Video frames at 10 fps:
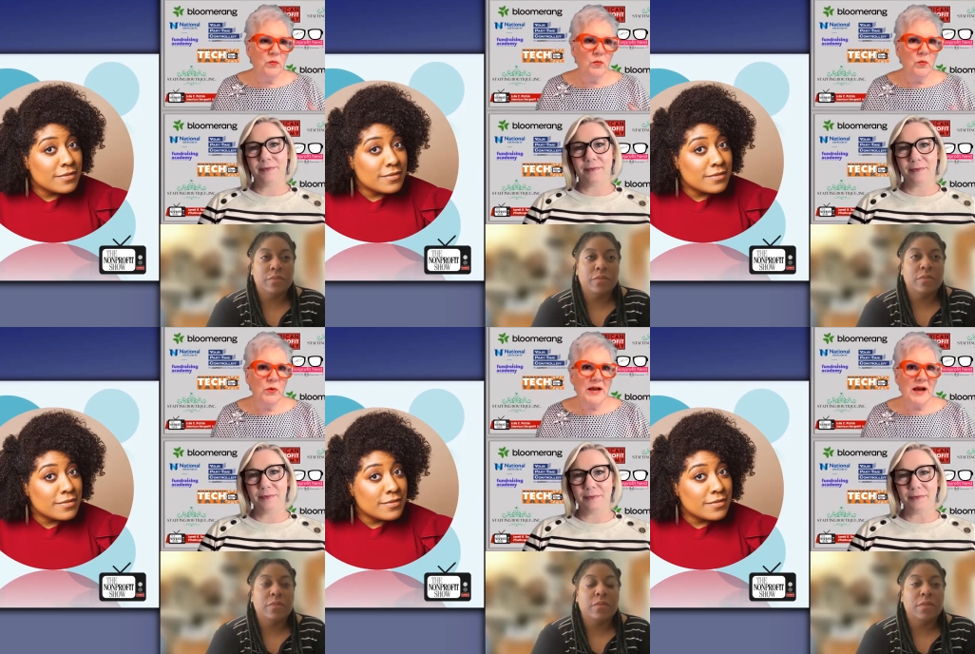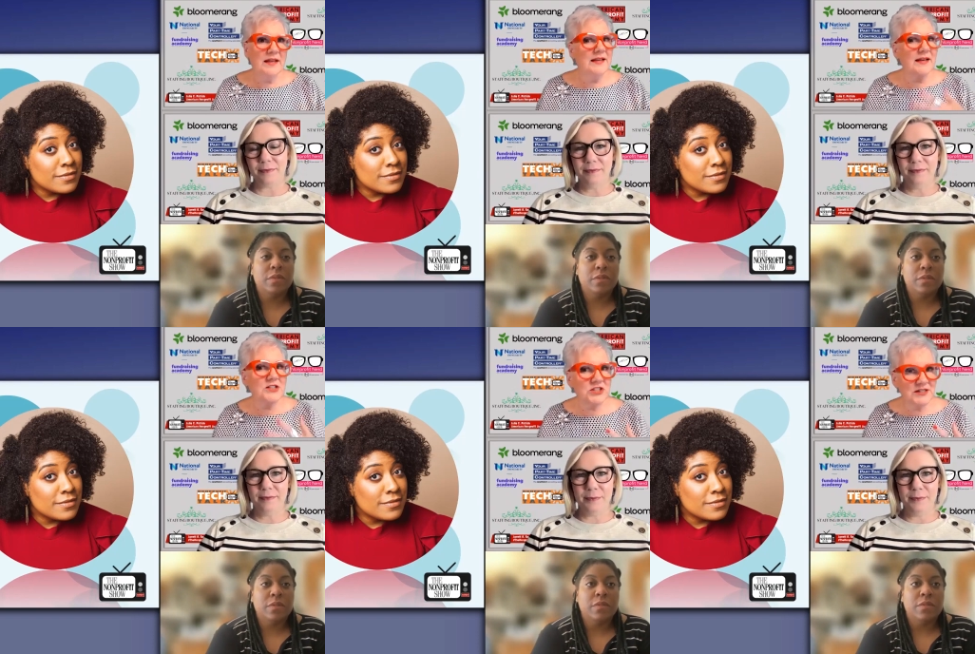Speaker 1: we kind of
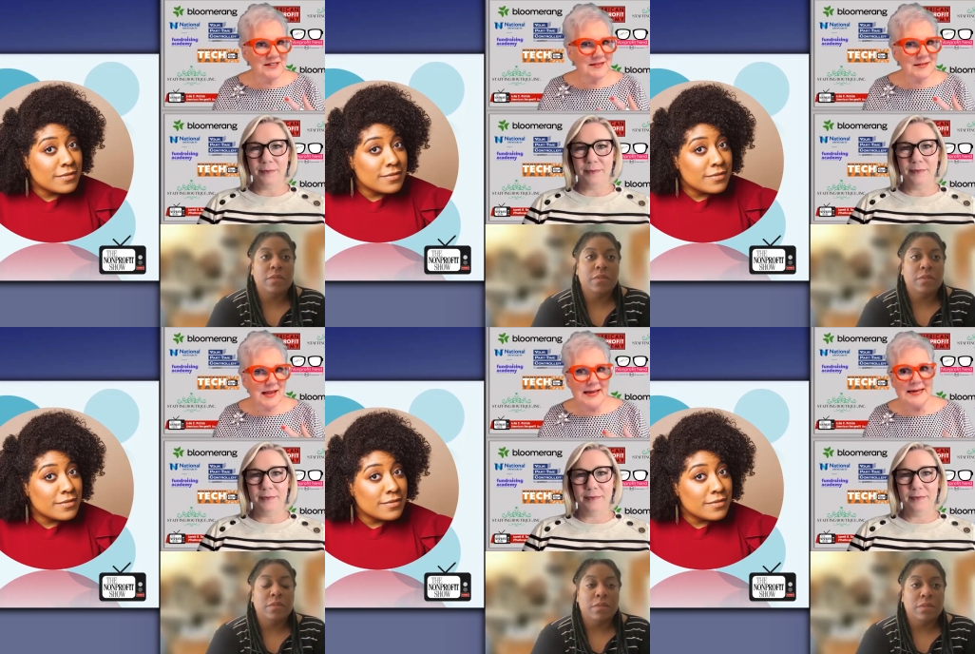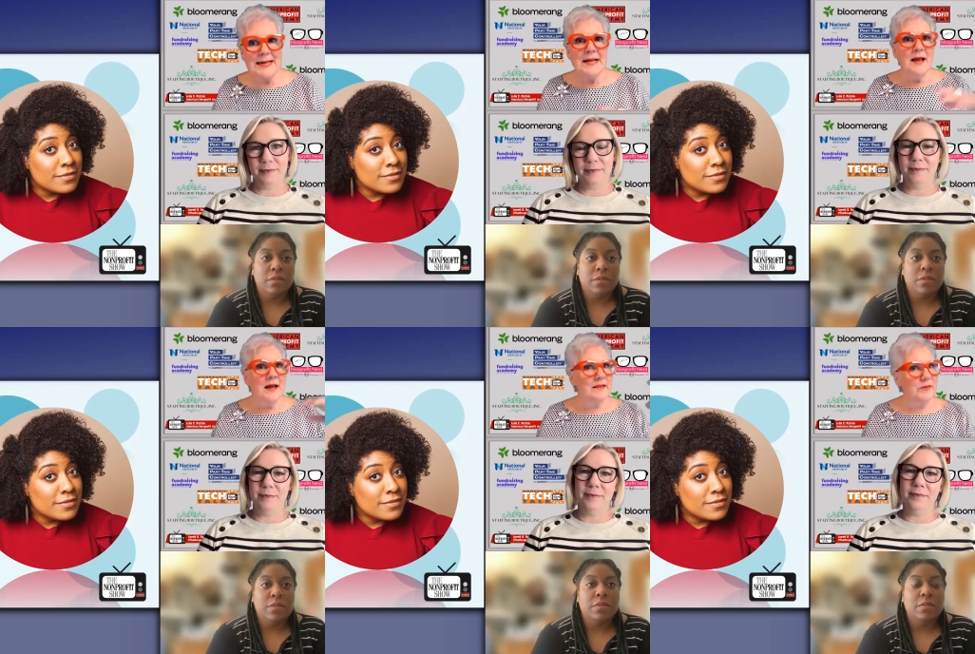get your insight
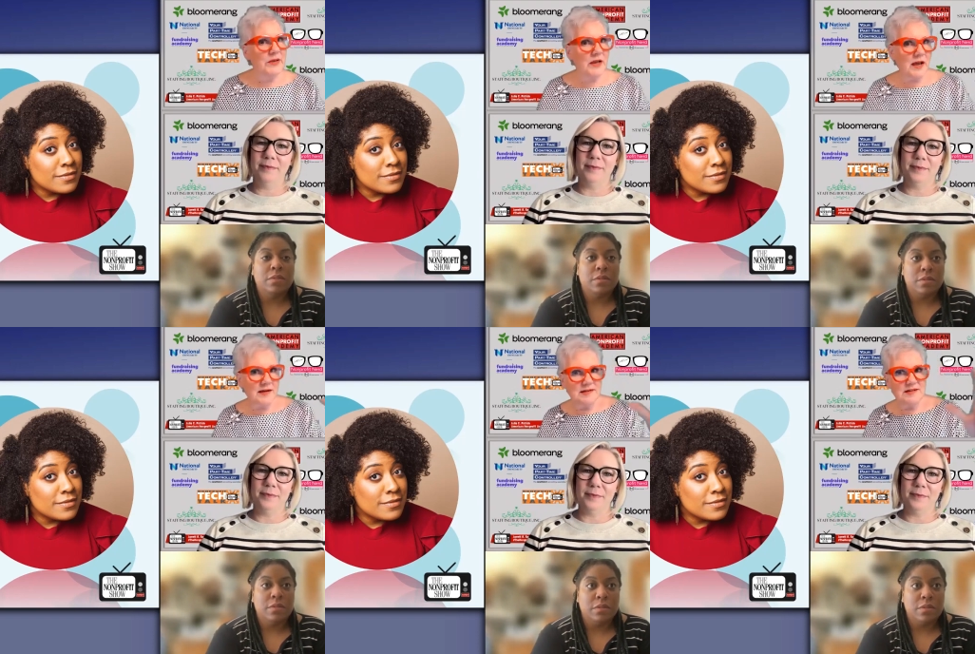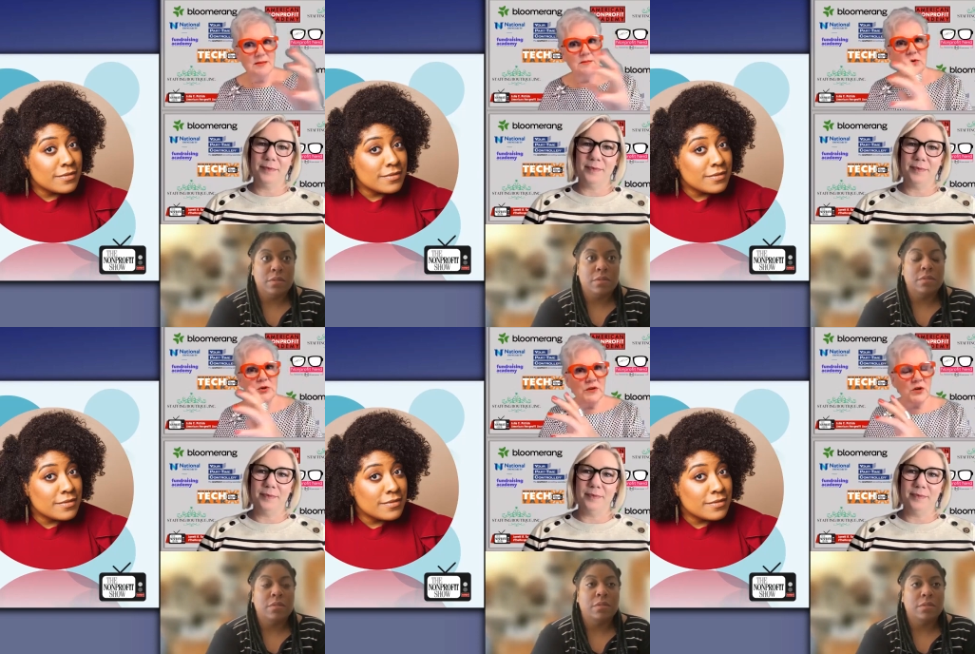and then we can kind of see it
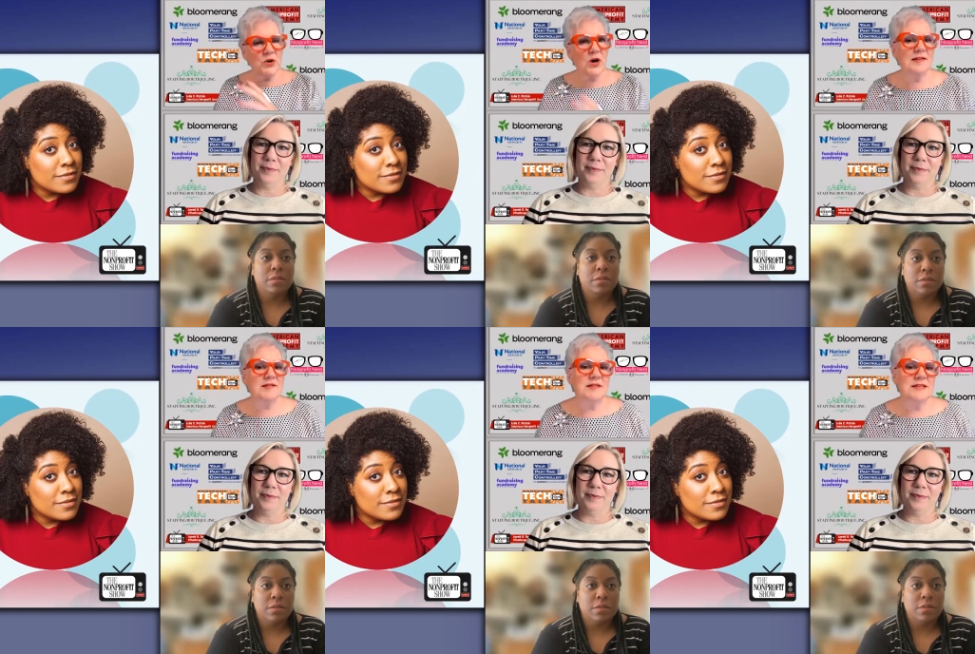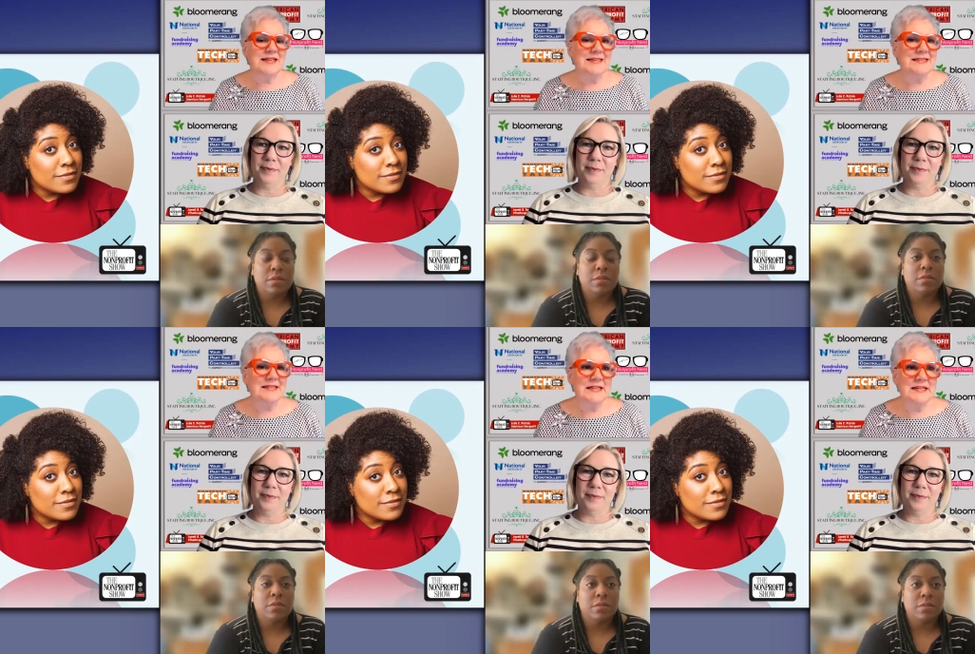moving across the
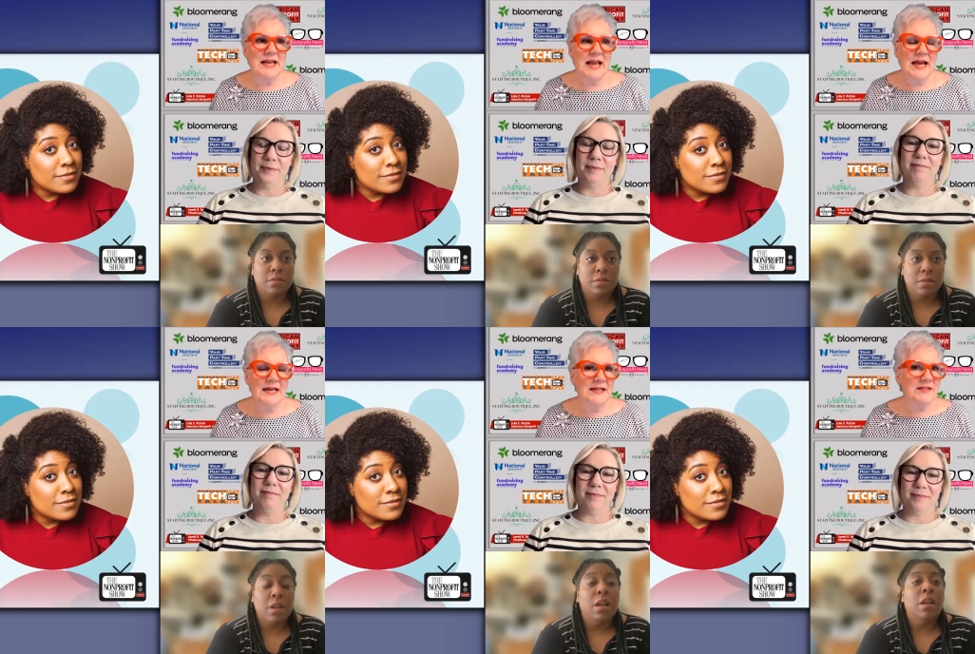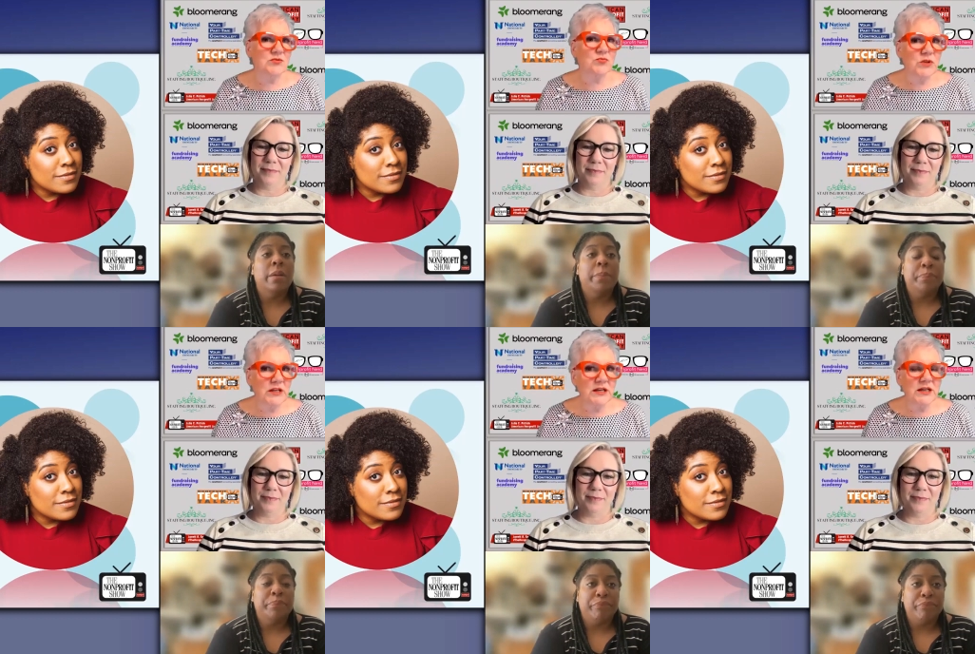nation and it's
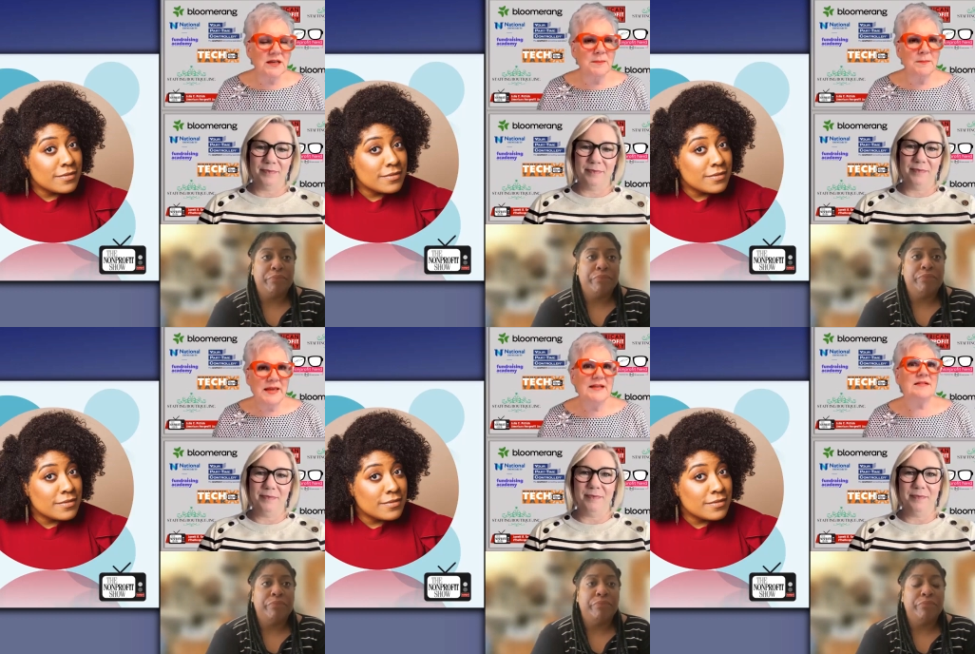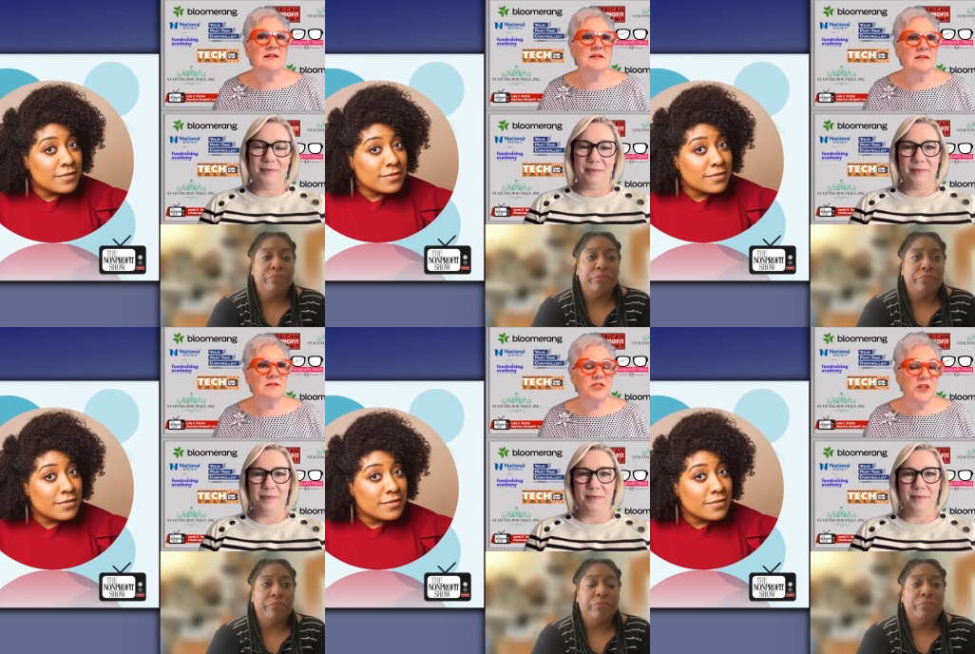really an amazing
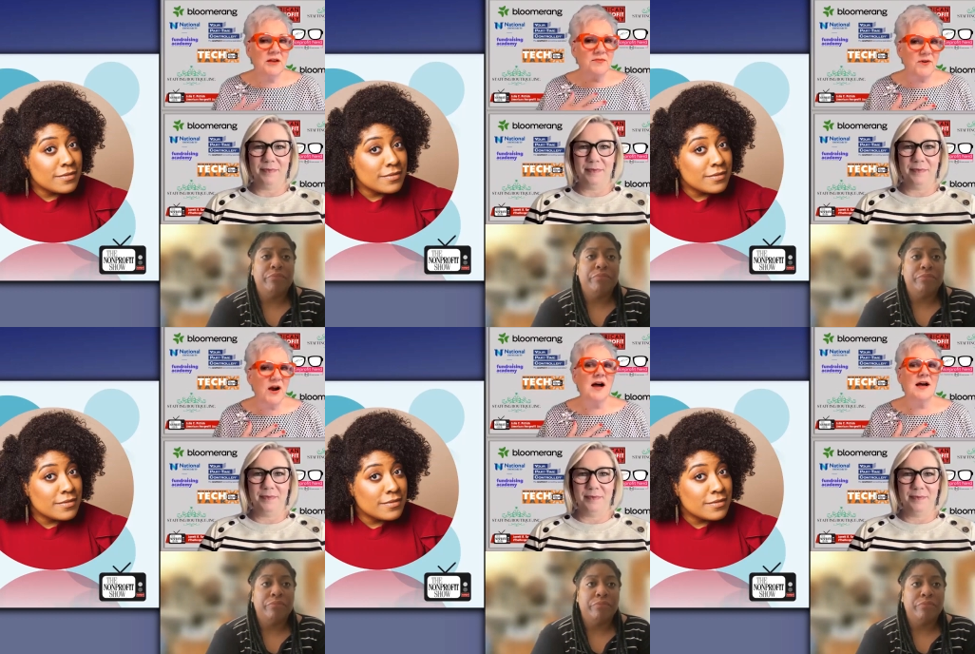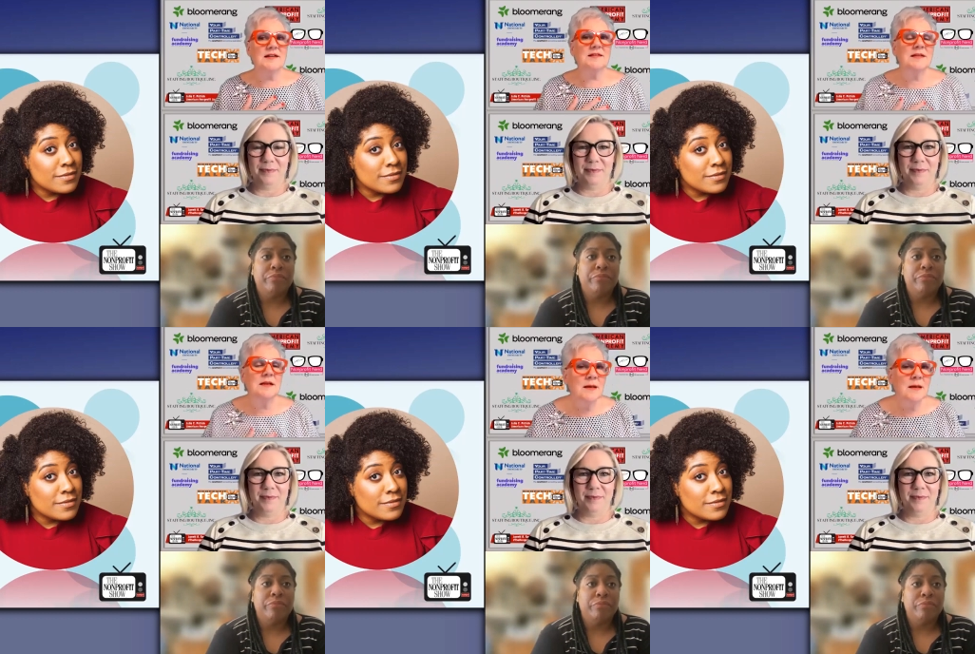thing for us